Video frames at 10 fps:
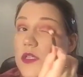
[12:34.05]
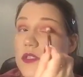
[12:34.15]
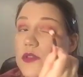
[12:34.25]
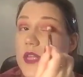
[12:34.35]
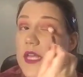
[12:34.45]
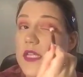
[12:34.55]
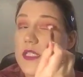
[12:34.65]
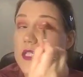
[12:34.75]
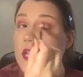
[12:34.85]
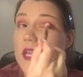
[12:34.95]
So that
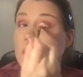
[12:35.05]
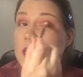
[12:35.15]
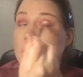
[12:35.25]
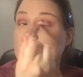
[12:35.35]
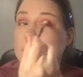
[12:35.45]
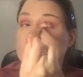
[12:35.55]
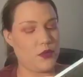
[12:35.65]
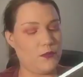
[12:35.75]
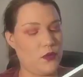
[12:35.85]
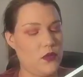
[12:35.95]
is a nice
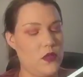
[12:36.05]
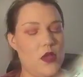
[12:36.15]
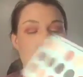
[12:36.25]
purple,